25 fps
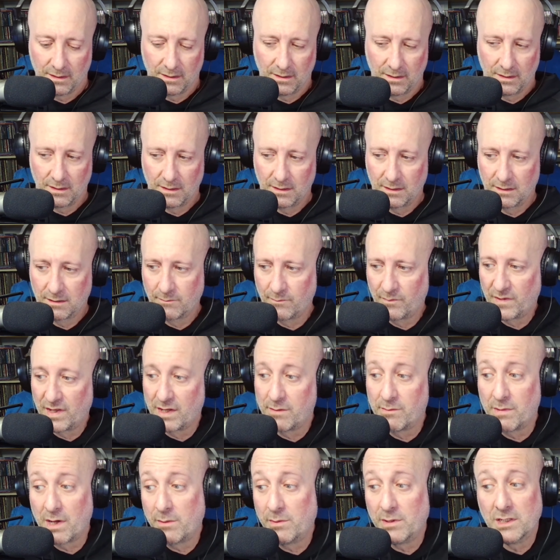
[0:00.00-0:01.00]
Um, they
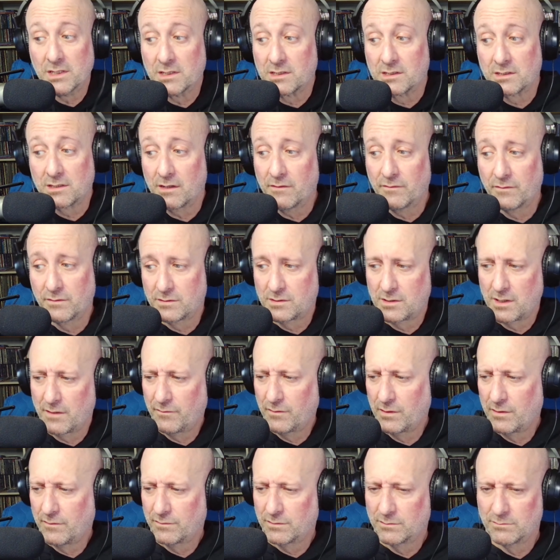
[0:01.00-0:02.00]
may be suffer,
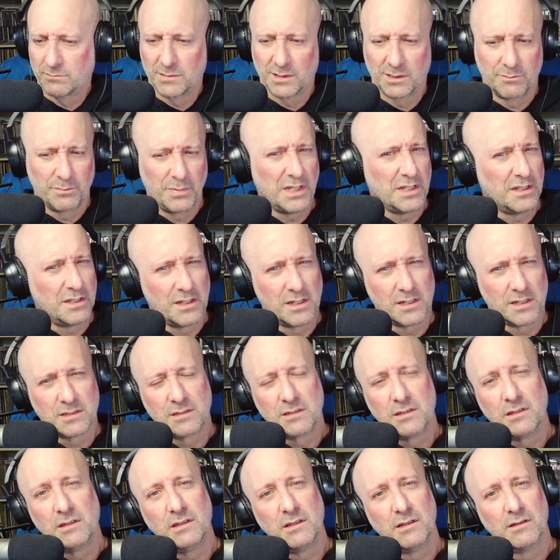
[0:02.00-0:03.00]
suffering from uh,
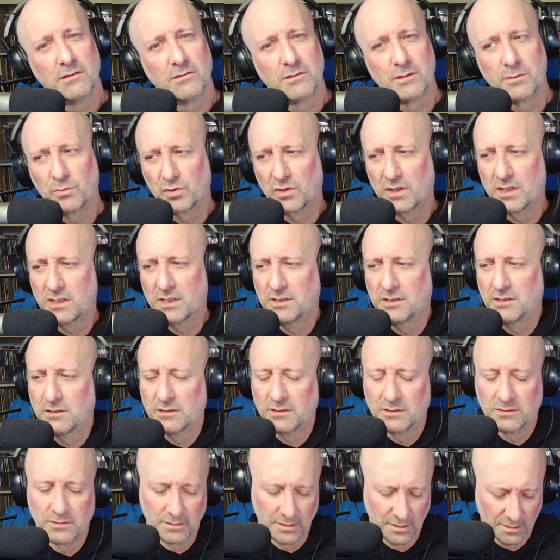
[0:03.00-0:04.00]
PTSD or depression
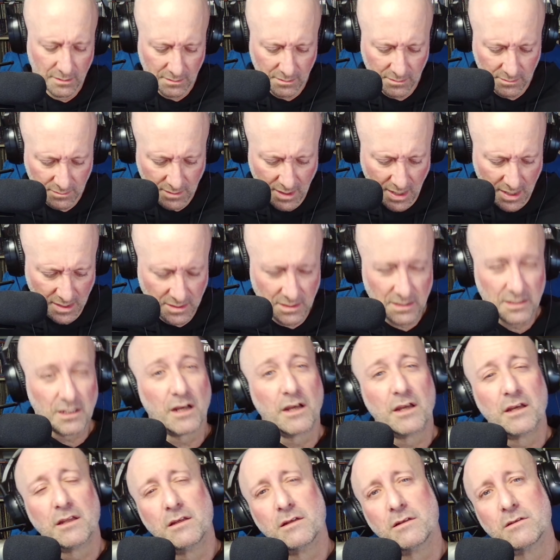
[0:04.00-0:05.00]
or
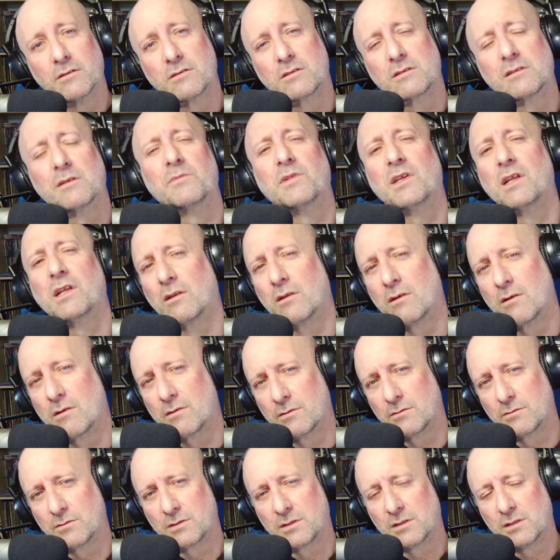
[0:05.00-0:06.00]
anxiety or something along
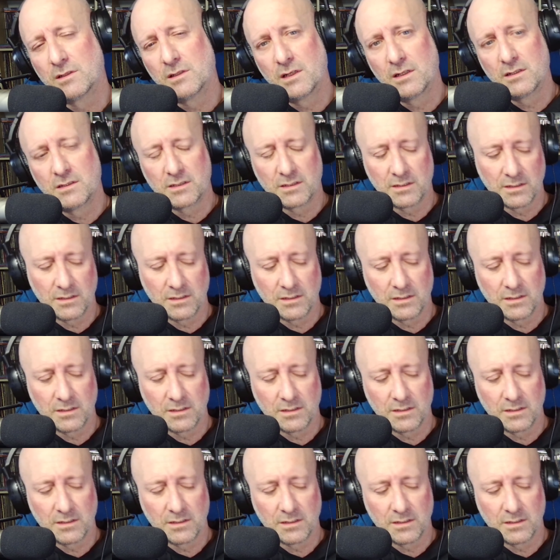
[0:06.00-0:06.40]
those lines.